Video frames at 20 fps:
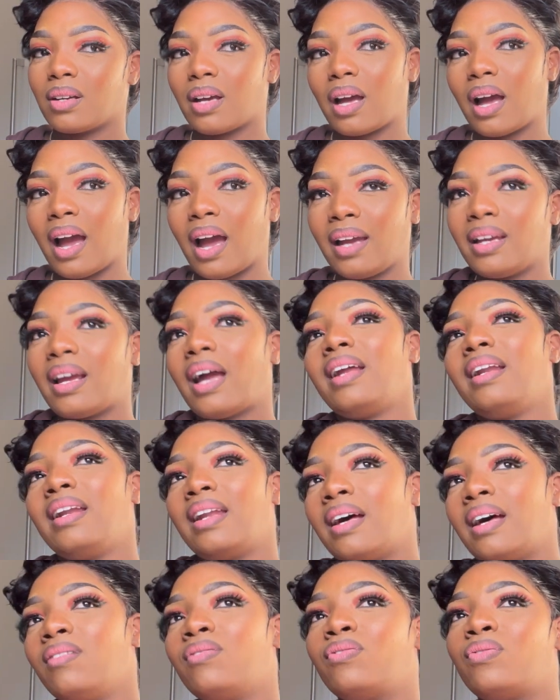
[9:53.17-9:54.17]
I
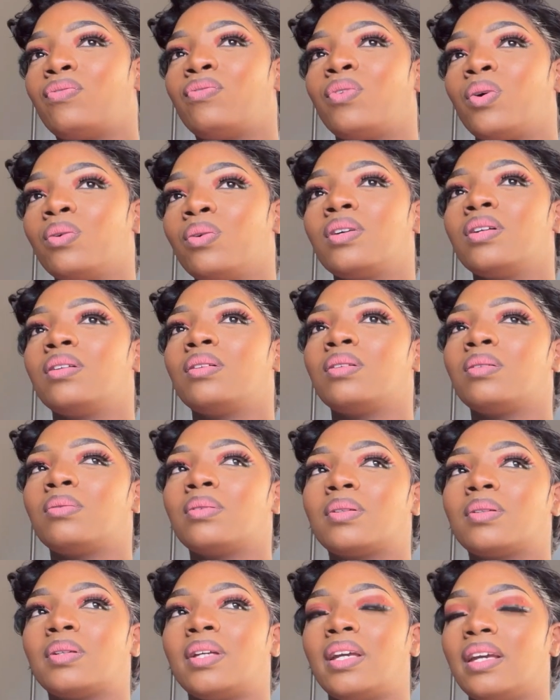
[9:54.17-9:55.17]
love vocal
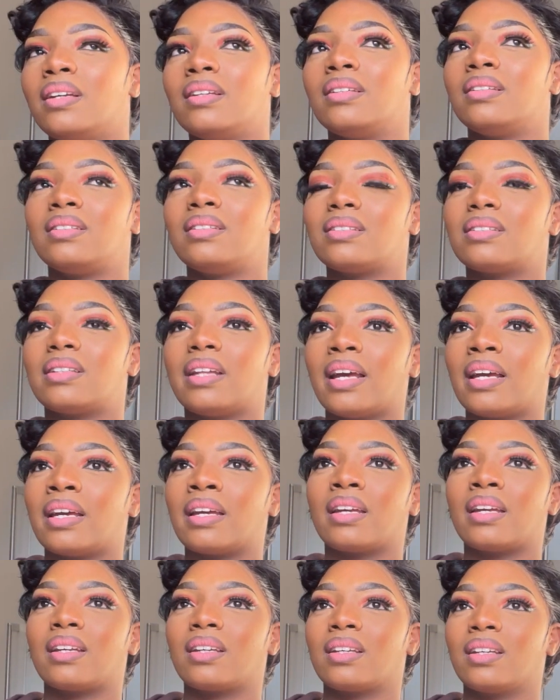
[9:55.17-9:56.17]
kids.
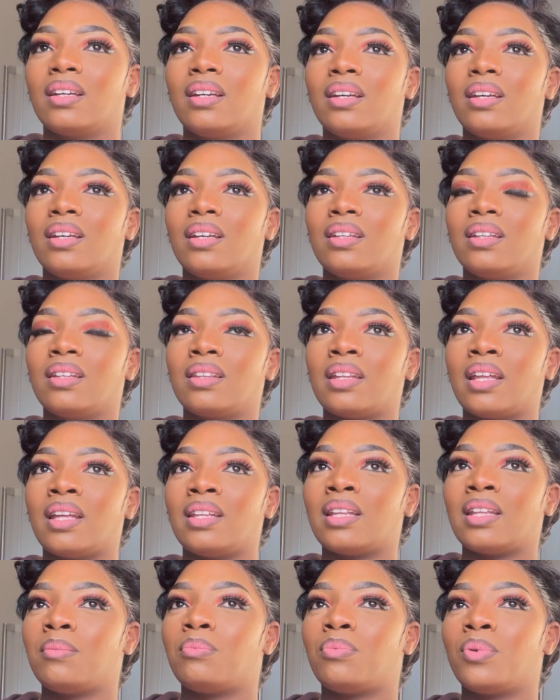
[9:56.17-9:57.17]
Like,
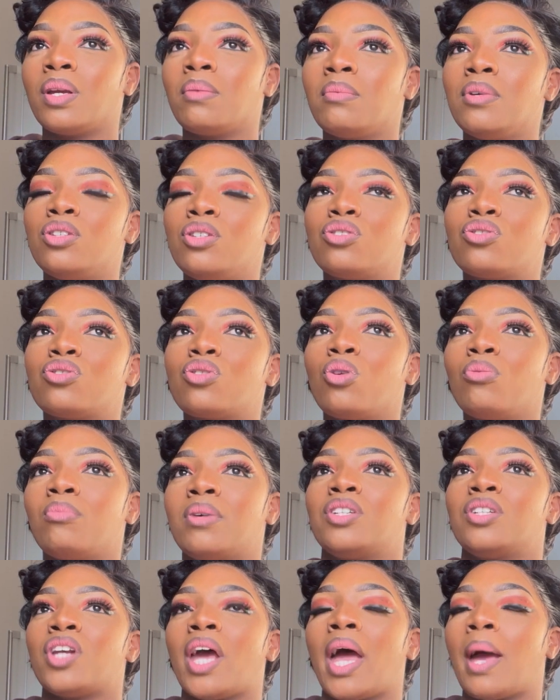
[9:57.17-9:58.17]
they bring me so
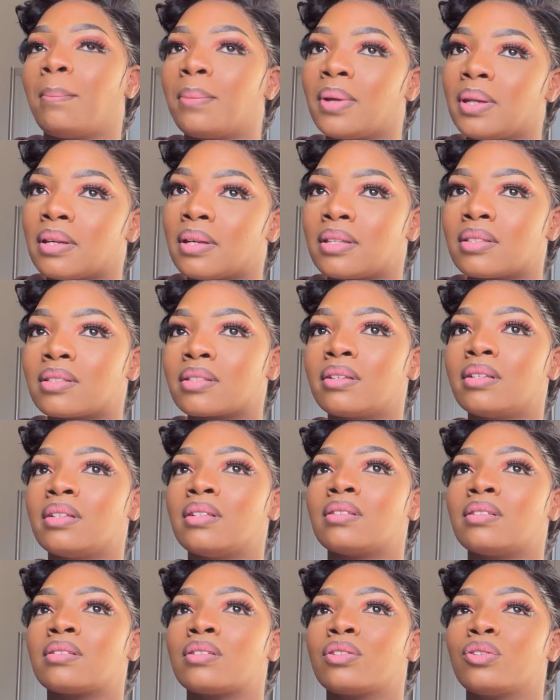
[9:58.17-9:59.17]
much happiness
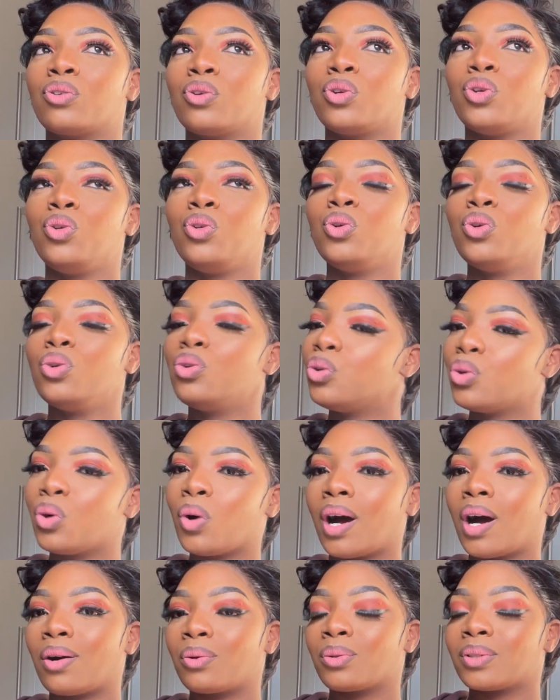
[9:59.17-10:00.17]
because you know
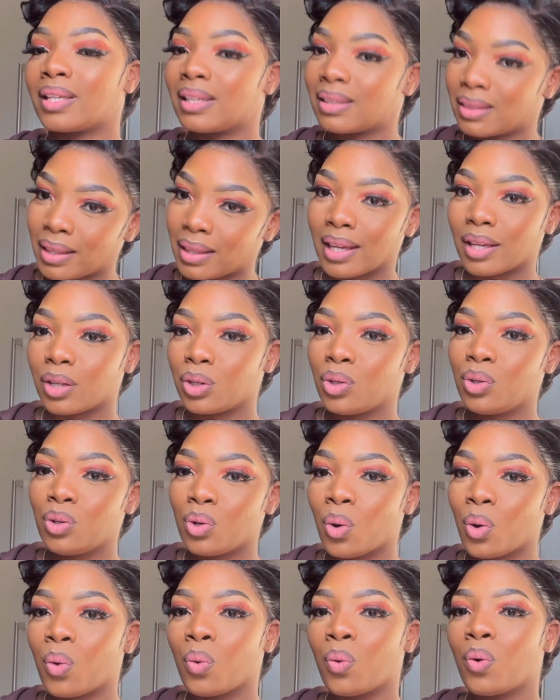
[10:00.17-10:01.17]
how they think. You
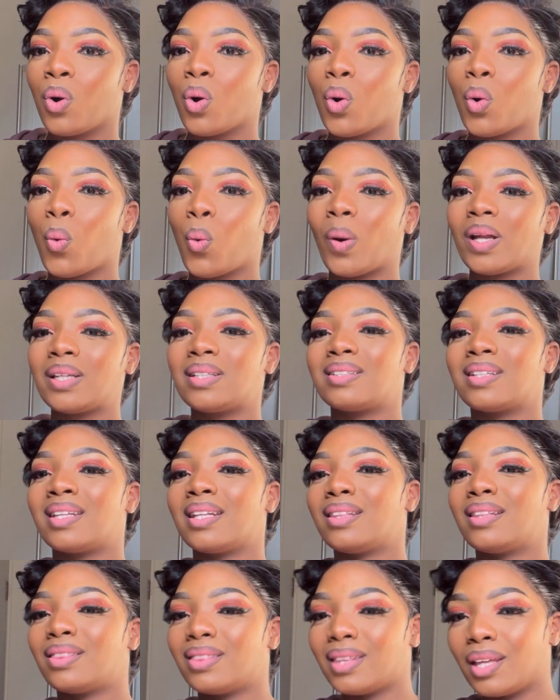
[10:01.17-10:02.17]
know what they
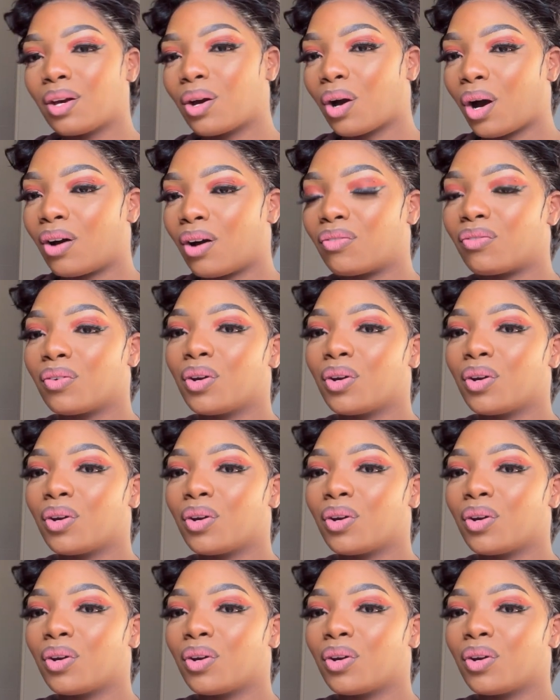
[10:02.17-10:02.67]
think of,